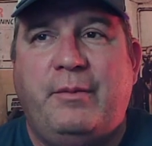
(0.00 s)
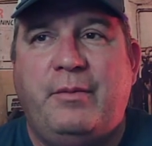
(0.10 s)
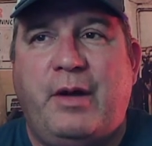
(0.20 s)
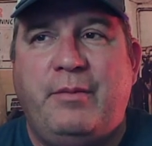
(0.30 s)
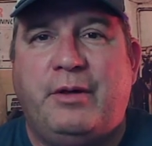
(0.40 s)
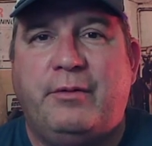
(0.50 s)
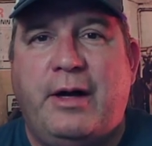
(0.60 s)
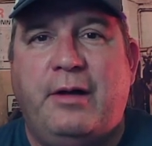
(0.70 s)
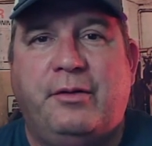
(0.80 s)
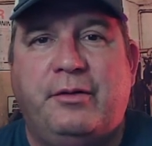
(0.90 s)
I've been
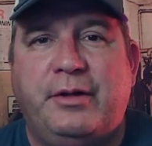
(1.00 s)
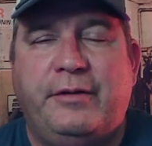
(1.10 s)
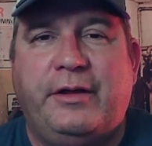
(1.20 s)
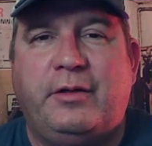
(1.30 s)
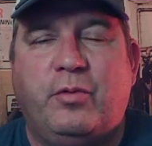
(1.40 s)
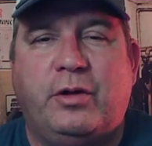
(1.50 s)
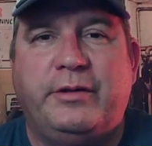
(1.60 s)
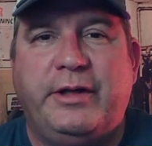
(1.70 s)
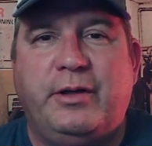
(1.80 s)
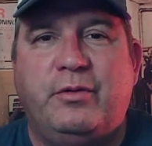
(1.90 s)
around long enough. I can work on
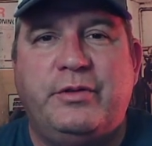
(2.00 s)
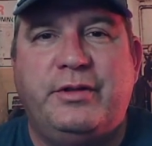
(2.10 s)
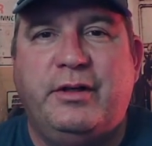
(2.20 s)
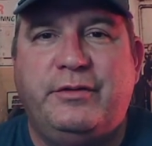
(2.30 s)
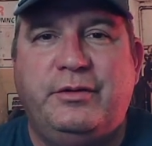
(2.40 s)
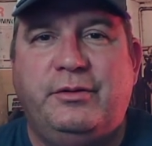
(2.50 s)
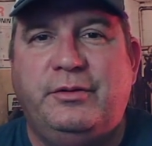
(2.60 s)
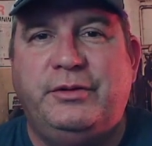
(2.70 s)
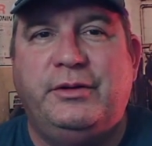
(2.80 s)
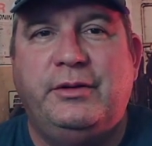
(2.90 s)
that old stuff too,
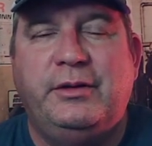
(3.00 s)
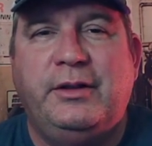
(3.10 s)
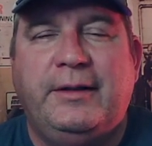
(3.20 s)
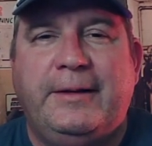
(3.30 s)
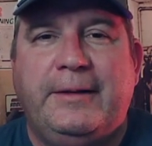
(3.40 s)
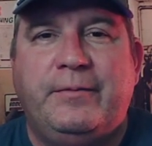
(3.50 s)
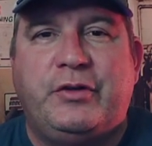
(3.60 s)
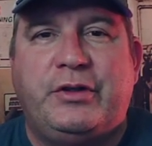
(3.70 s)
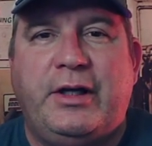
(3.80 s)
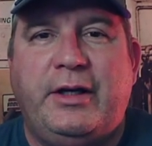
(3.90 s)
so it's
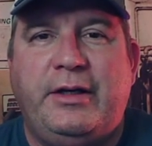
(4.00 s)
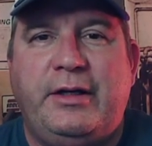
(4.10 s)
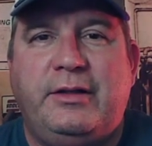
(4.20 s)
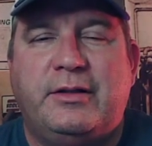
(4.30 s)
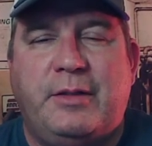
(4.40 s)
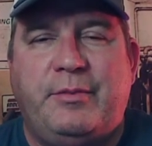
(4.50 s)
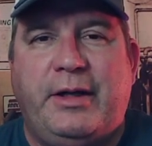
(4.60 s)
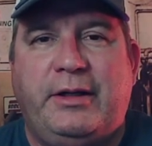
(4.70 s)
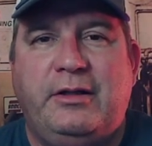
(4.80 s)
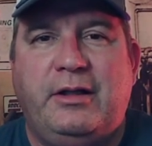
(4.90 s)
kind of neat because I'm in